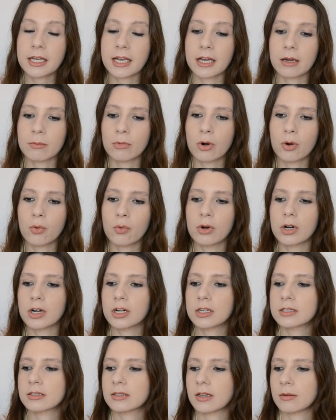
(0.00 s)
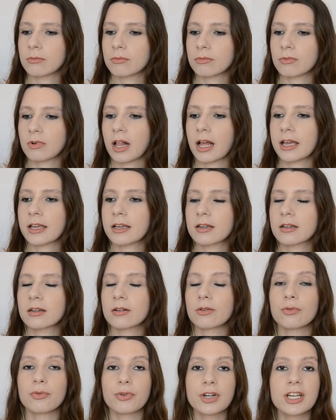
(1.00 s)
camera work, some like
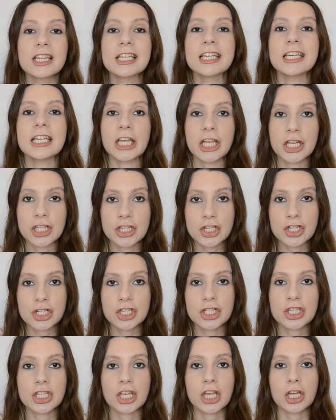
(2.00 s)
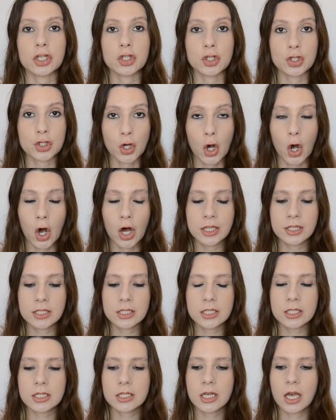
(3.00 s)
really interesting
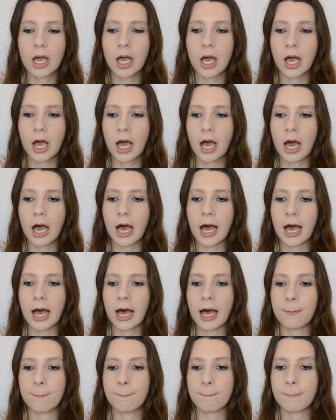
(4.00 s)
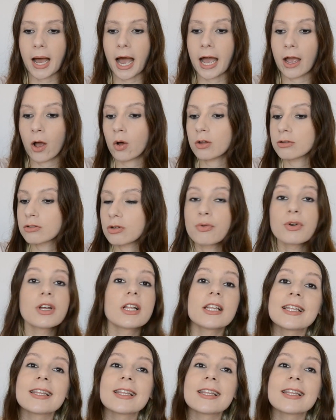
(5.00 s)
shots. I also really